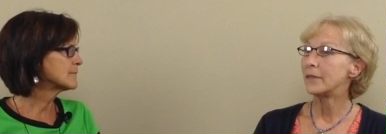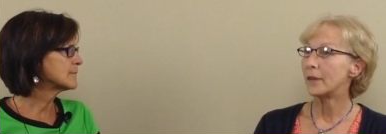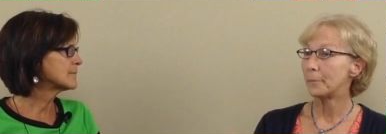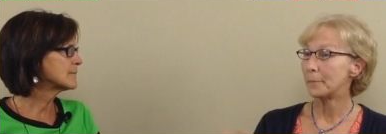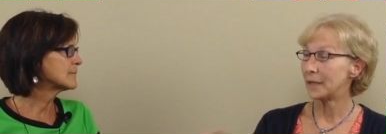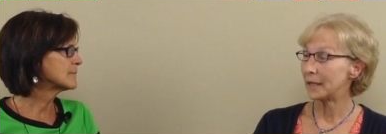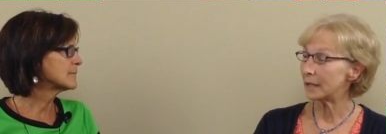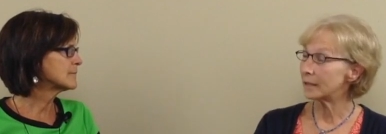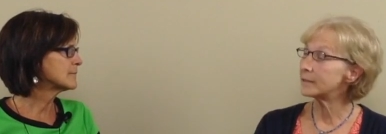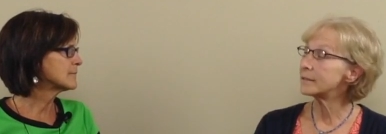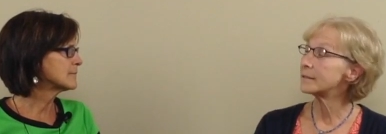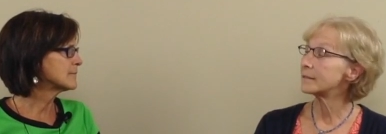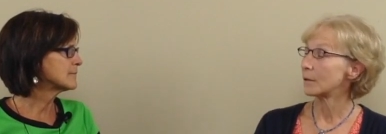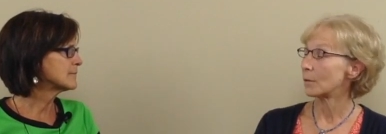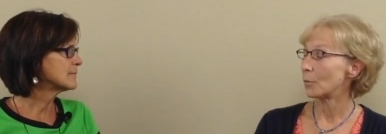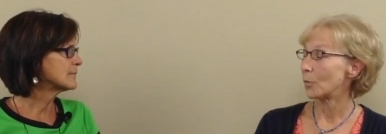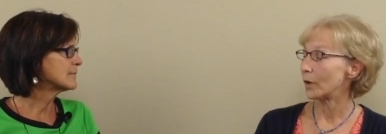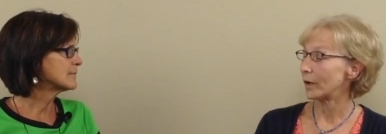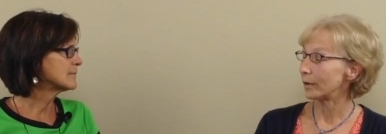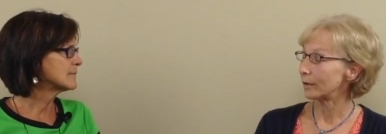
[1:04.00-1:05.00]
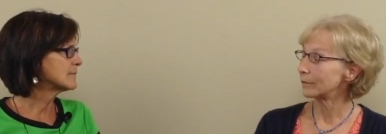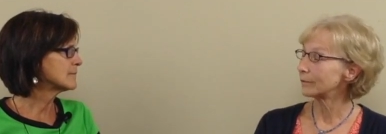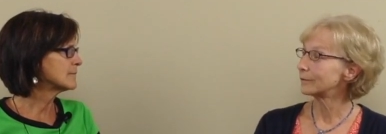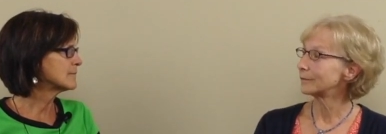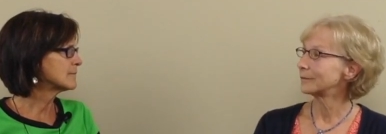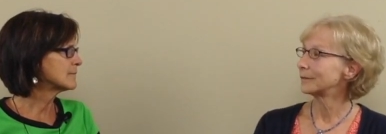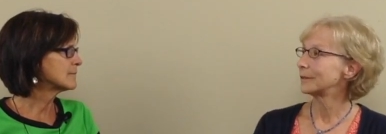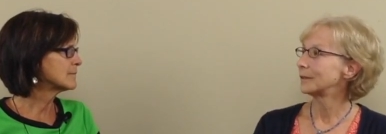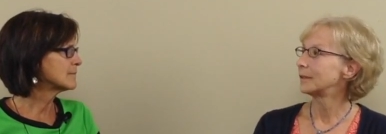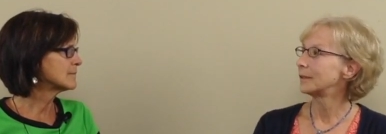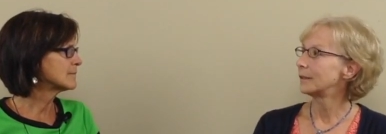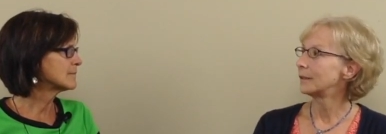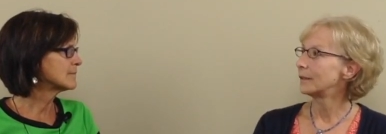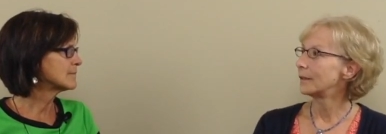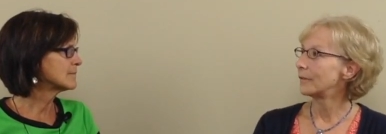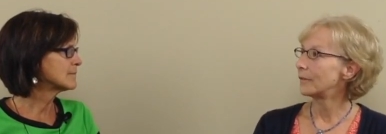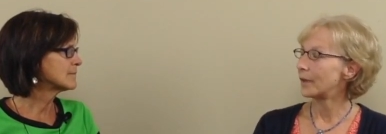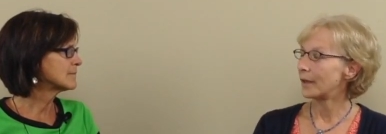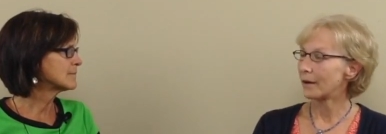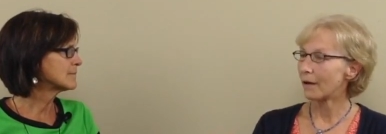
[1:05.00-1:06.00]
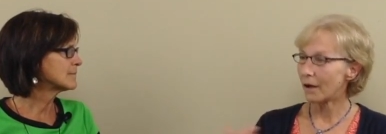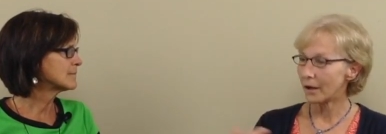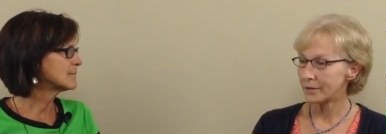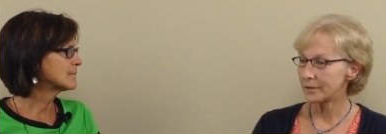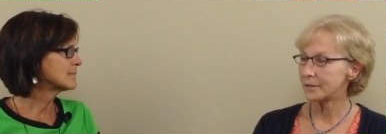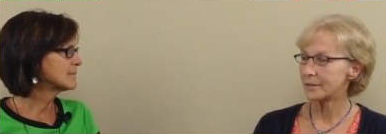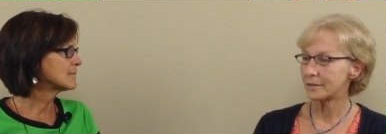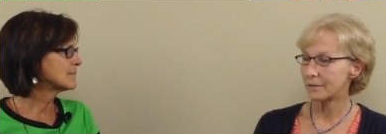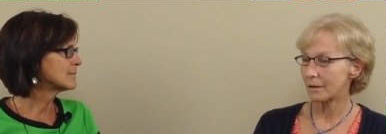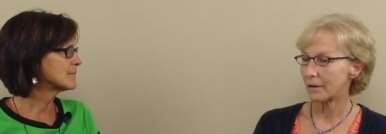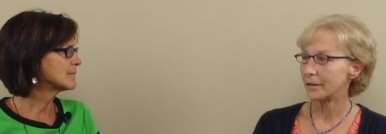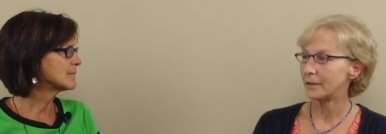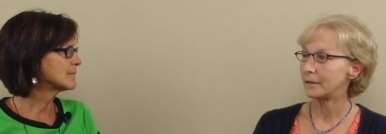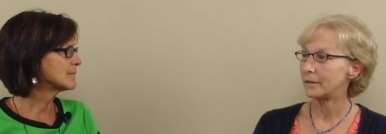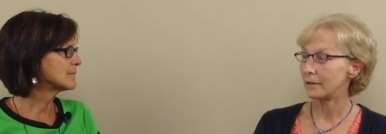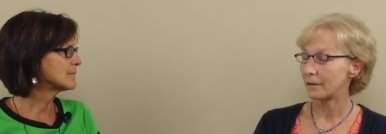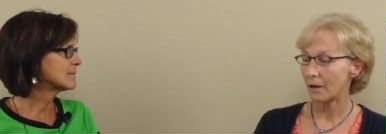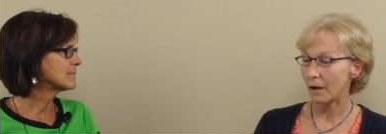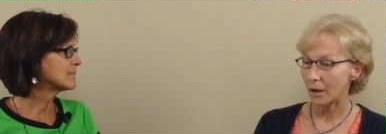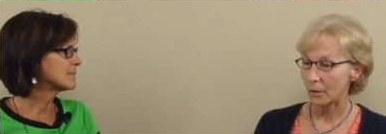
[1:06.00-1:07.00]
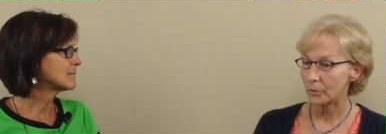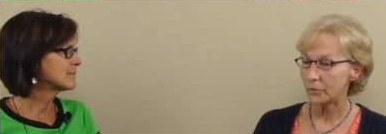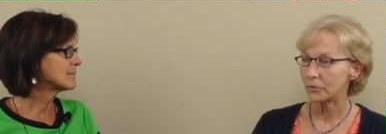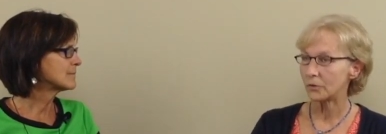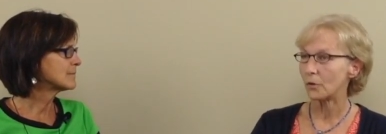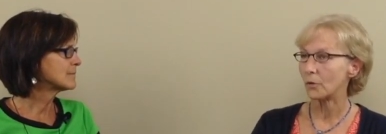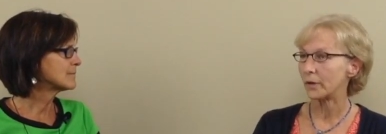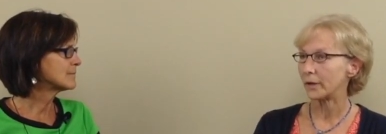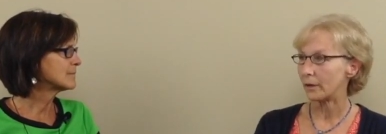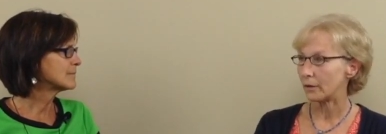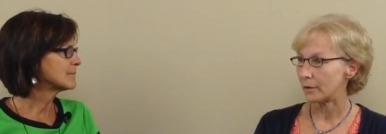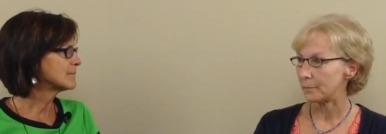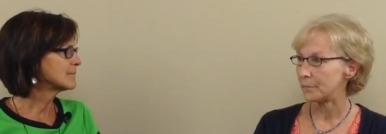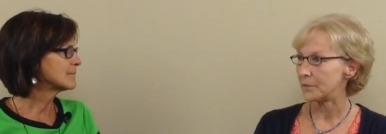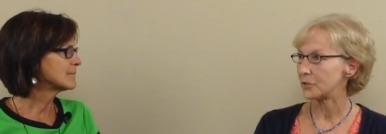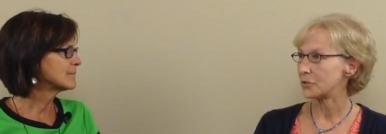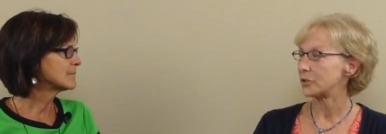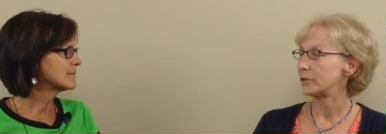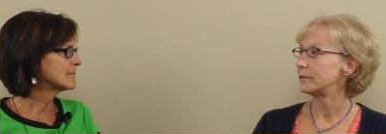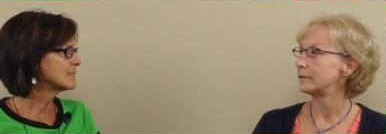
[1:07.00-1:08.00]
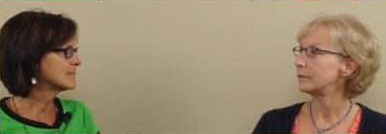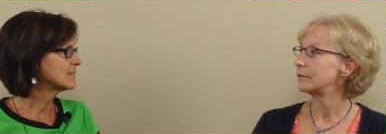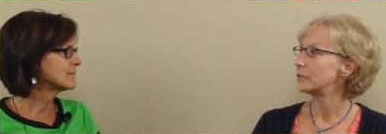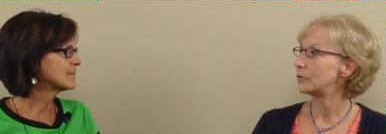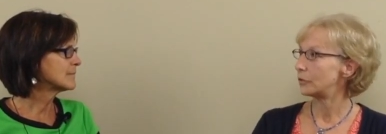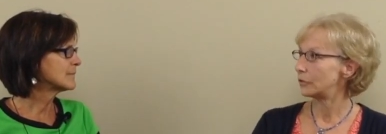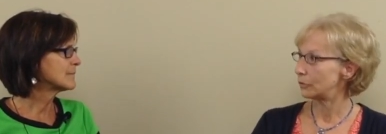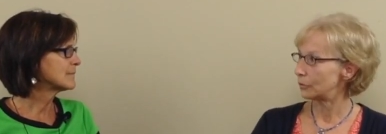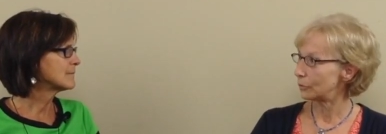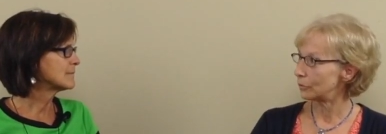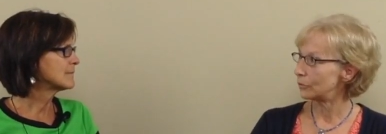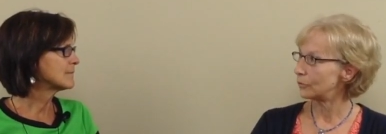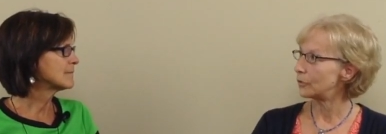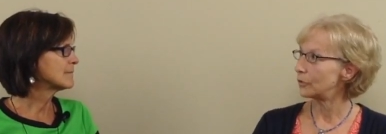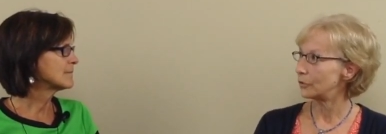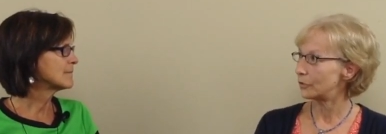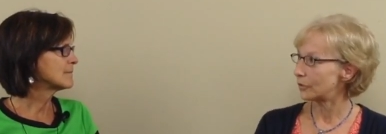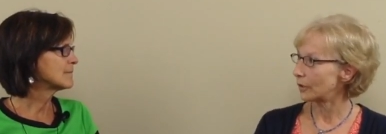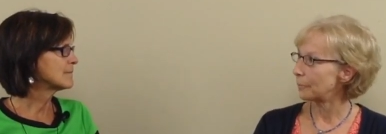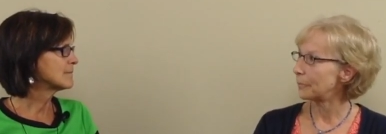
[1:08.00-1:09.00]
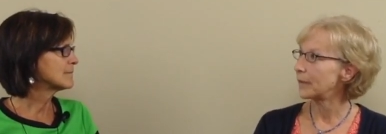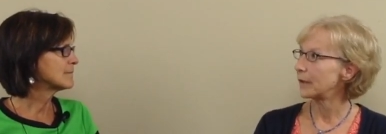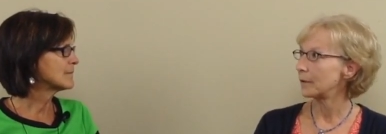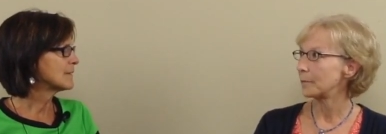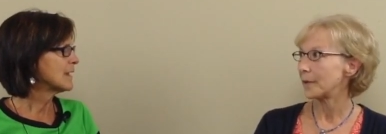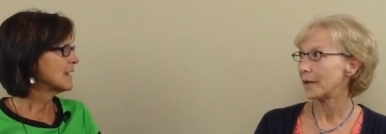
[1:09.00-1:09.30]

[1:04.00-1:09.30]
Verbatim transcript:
Speaker 1: them in somewhere that I decided that I was going on a mission to do something